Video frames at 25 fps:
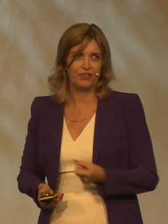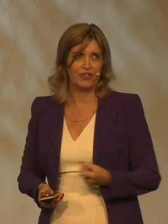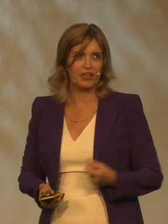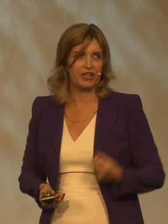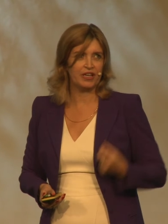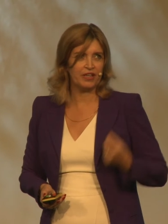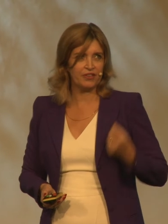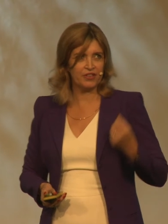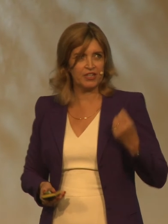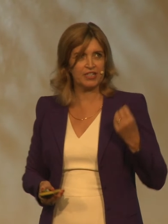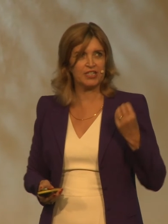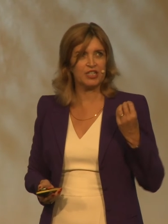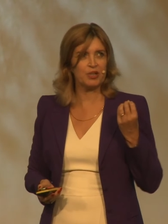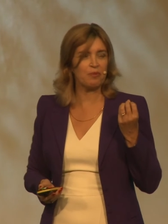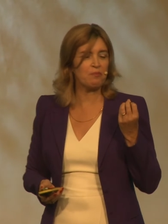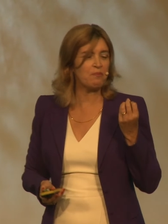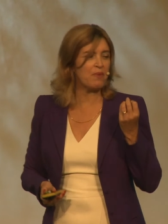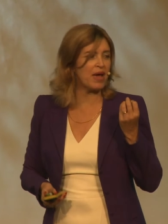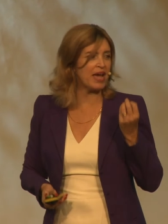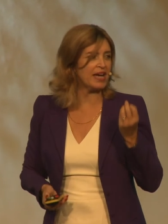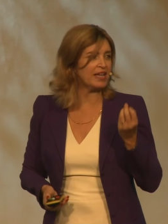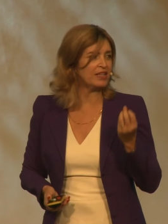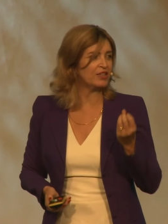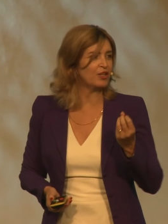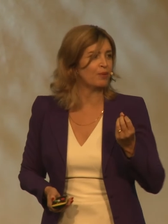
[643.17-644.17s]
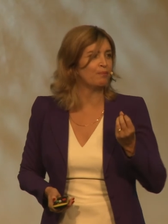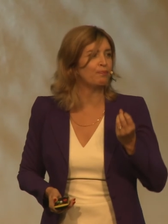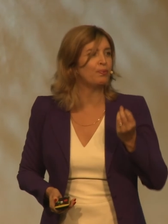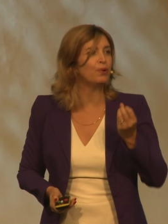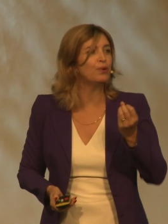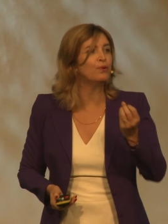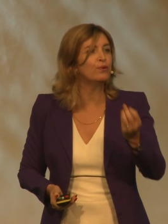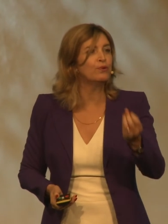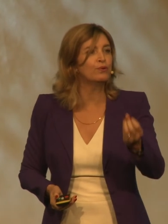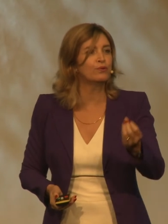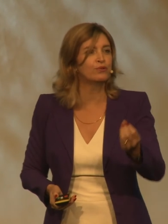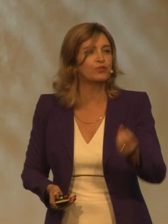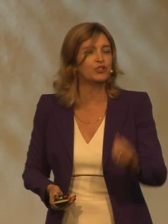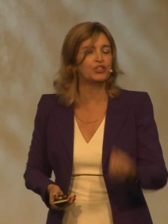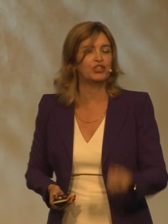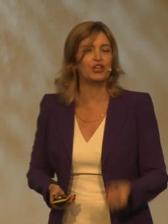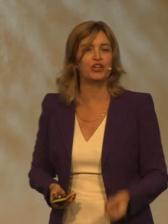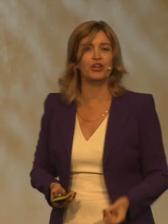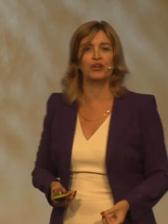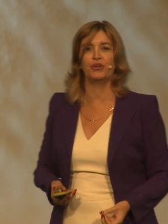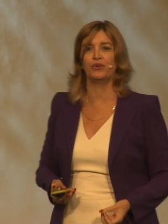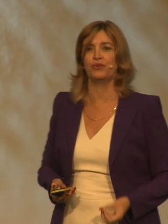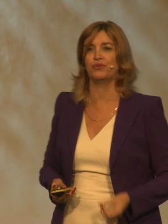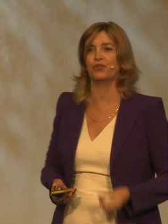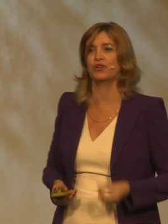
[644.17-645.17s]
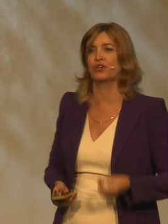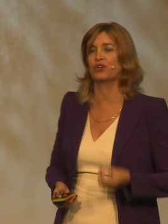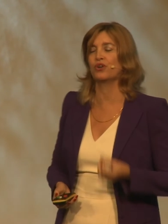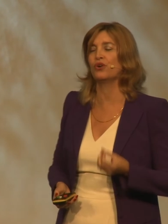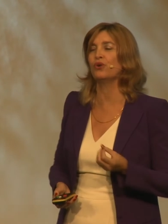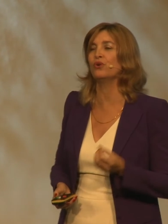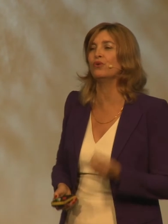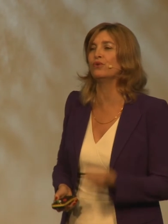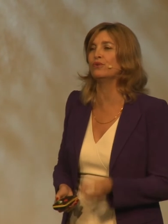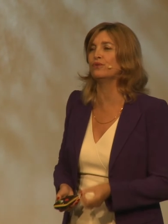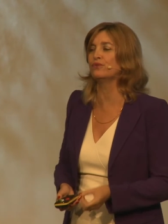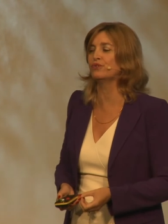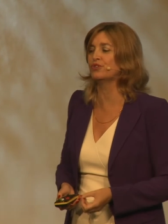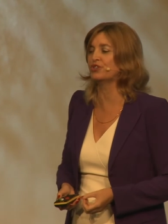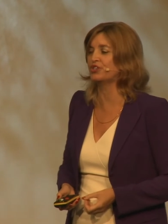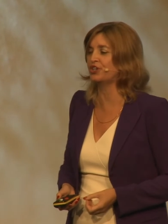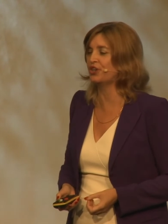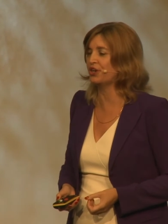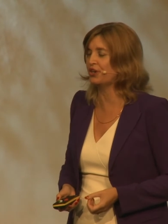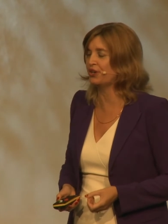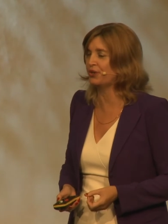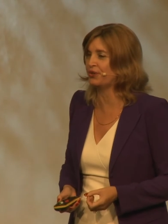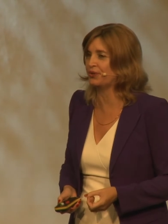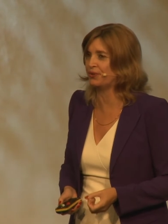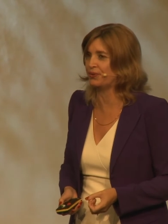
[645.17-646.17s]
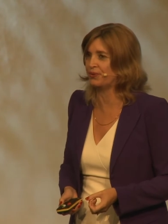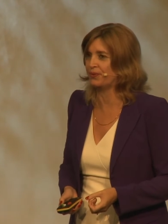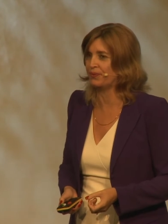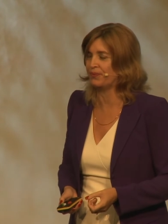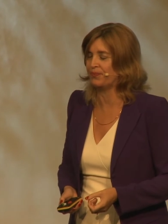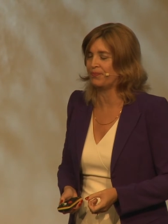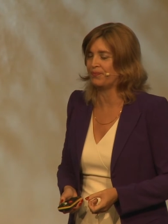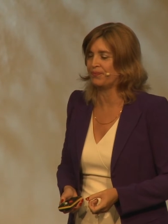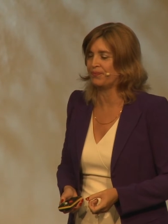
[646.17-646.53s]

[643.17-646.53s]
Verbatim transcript: The, the domain that pulls you, that calls you.